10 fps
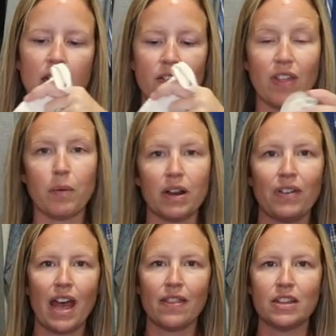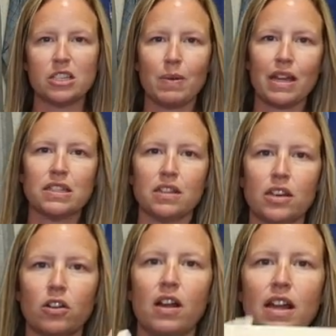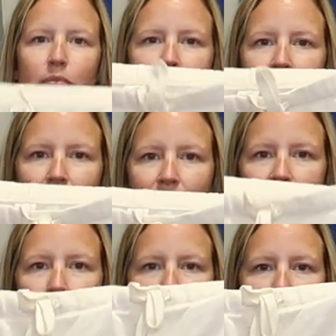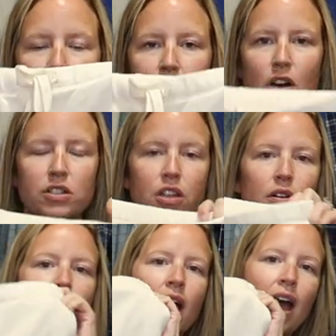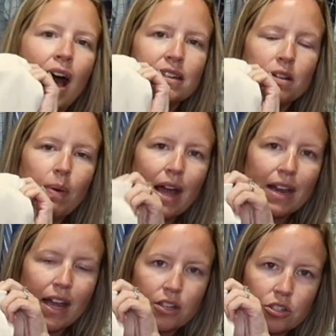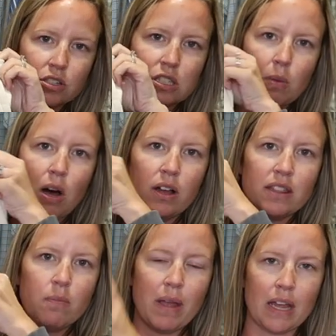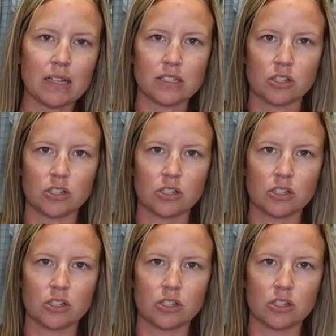If they would have had these pants in the gray in my size, I would have got those also. I did buy an extra small in the pants.